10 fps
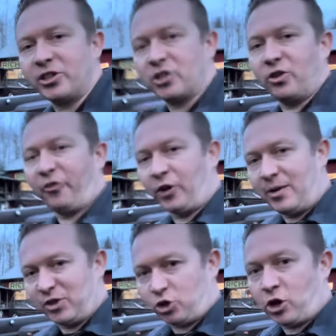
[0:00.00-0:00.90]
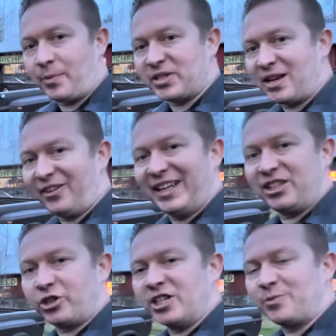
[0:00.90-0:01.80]
so the frame is dropped 7
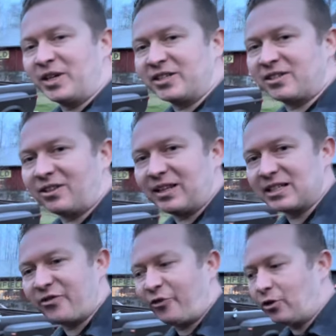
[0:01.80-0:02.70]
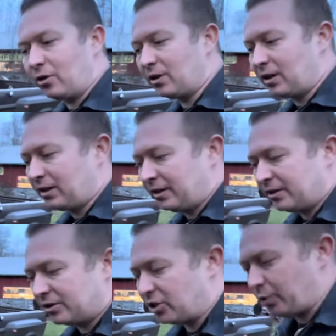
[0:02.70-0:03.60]
inches, but it still has full
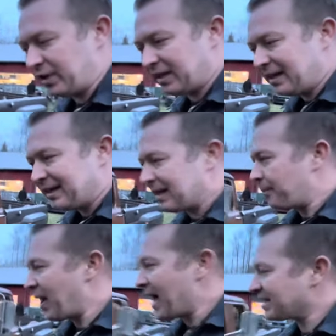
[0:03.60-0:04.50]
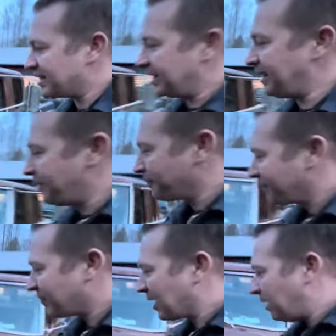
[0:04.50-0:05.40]
towing capacity.
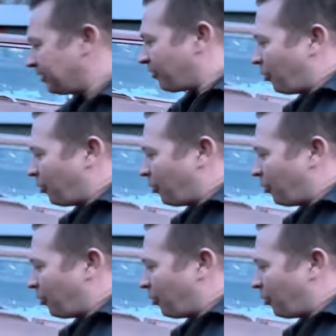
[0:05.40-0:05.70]
Under the